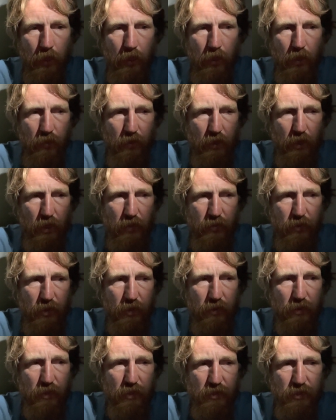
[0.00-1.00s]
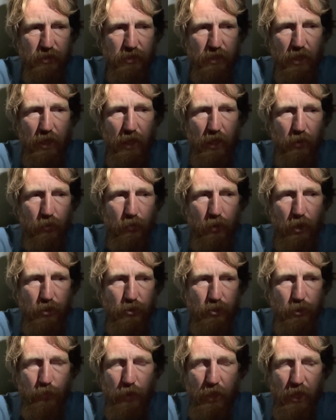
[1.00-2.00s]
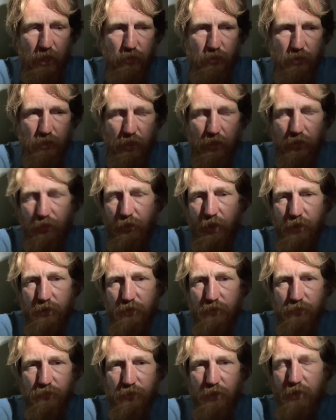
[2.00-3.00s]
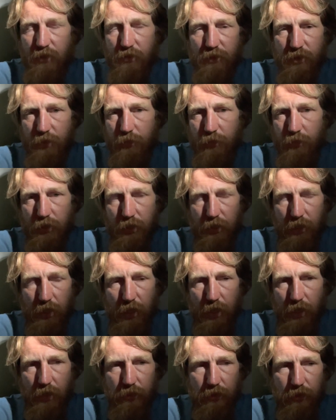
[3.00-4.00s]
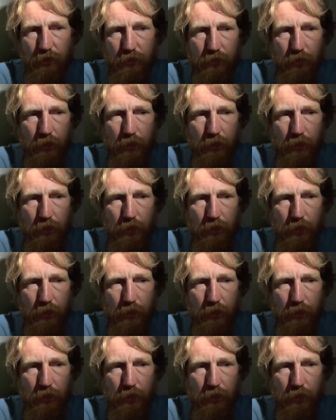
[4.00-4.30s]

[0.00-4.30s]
And then I think the ascent out of Rogers Pass was like 1,000 feet or something like that. I don't know.